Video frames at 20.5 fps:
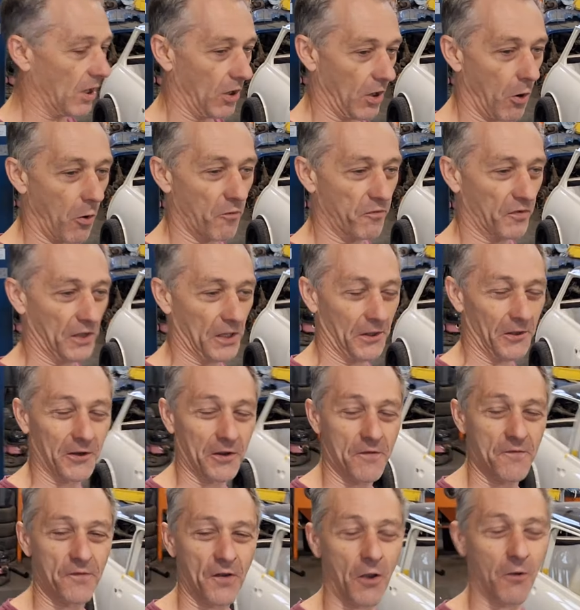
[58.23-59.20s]
not overly
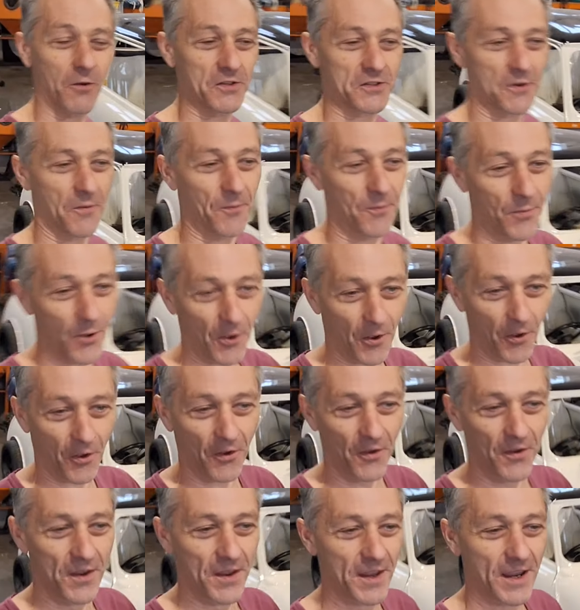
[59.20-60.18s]
looking forward to,
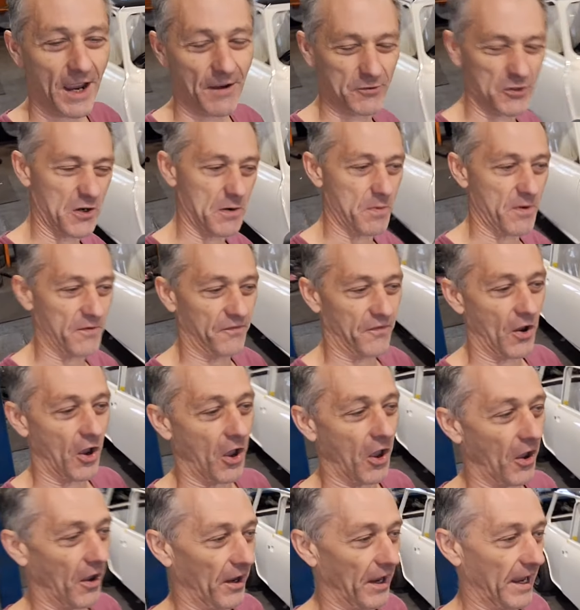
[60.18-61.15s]
but I've done it before,